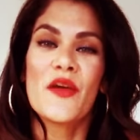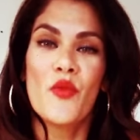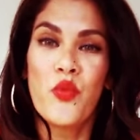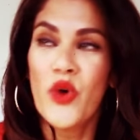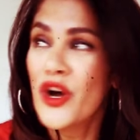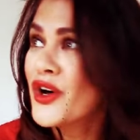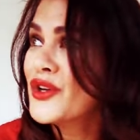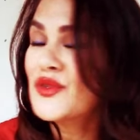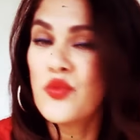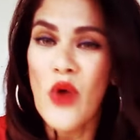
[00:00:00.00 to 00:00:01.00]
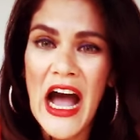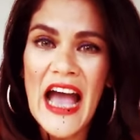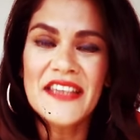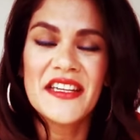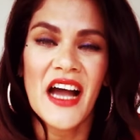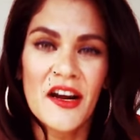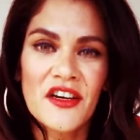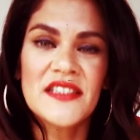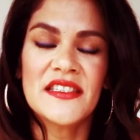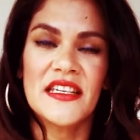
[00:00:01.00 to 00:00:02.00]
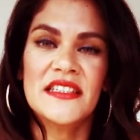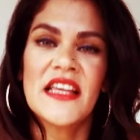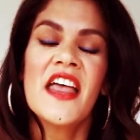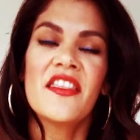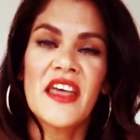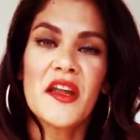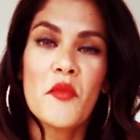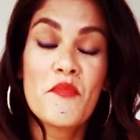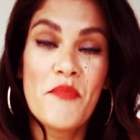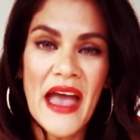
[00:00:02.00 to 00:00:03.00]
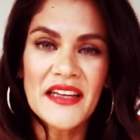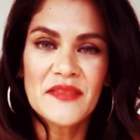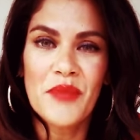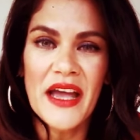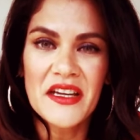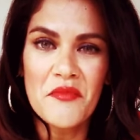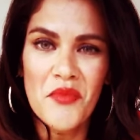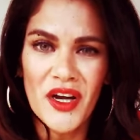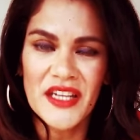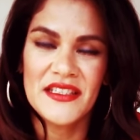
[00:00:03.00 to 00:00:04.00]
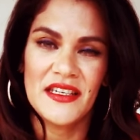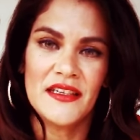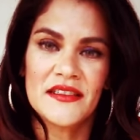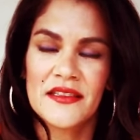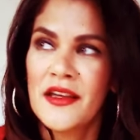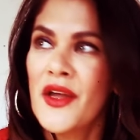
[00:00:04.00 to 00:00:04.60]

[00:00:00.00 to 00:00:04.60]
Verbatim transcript: worldwide currencies that are backed by commodities.